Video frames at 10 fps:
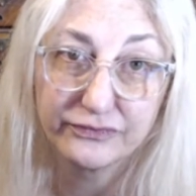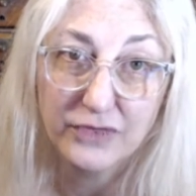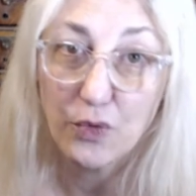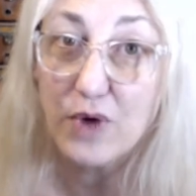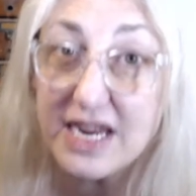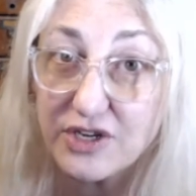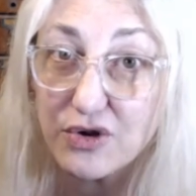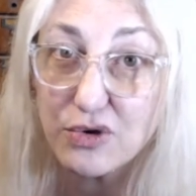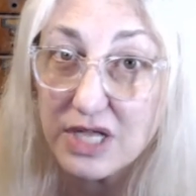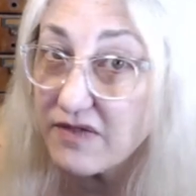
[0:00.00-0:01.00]
We
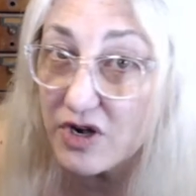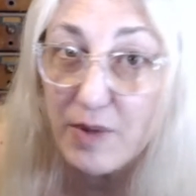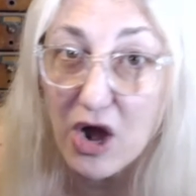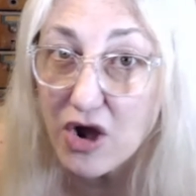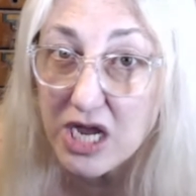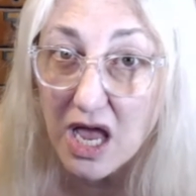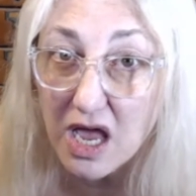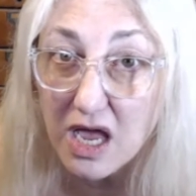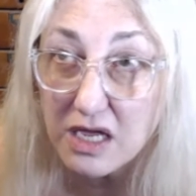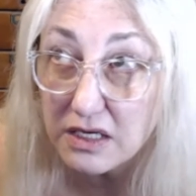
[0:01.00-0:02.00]
do live in
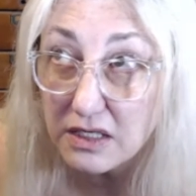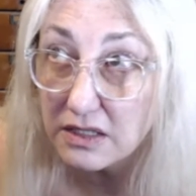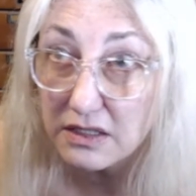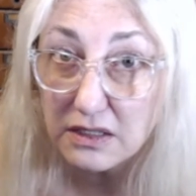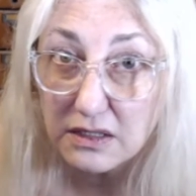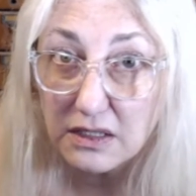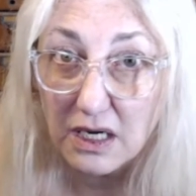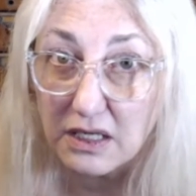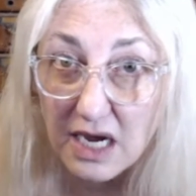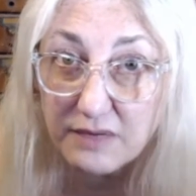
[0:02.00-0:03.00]
America.
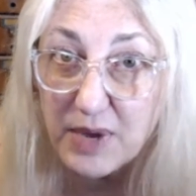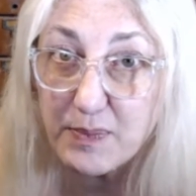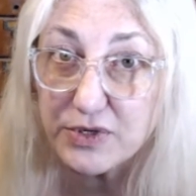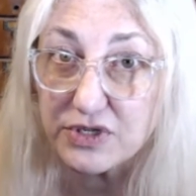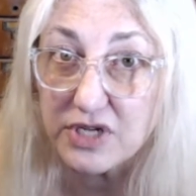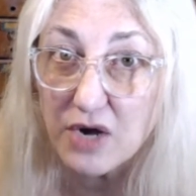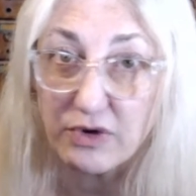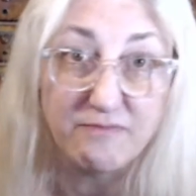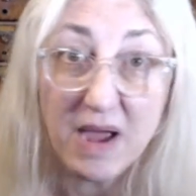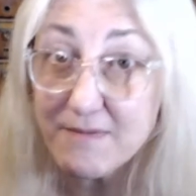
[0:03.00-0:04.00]
I'd like people to start
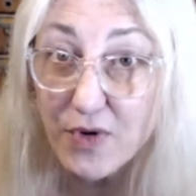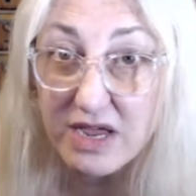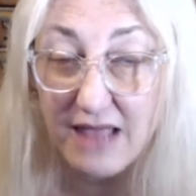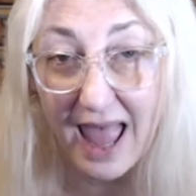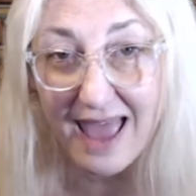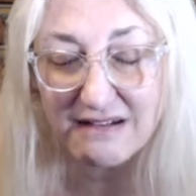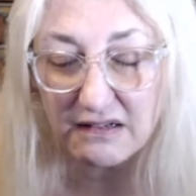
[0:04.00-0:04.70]
remembering that.